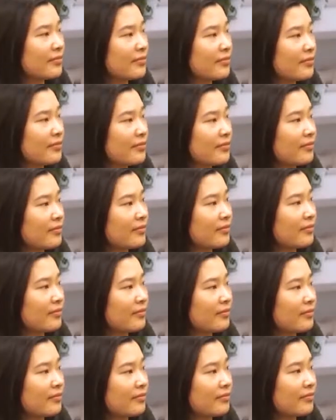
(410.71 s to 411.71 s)

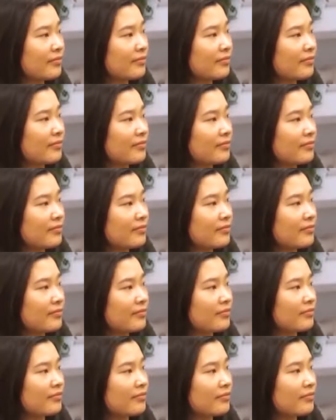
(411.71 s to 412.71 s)

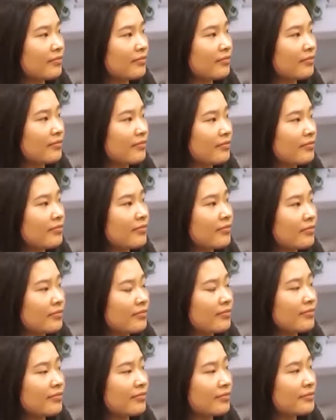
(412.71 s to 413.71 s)

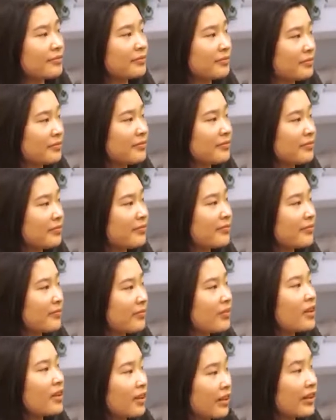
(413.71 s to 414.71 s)

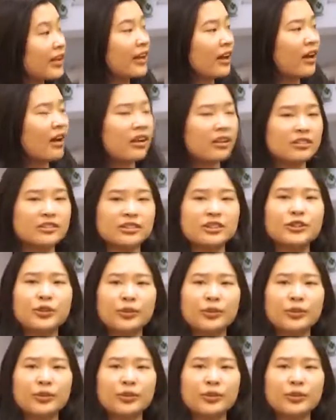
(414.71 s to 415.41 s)
No words are spoken by the person on screen.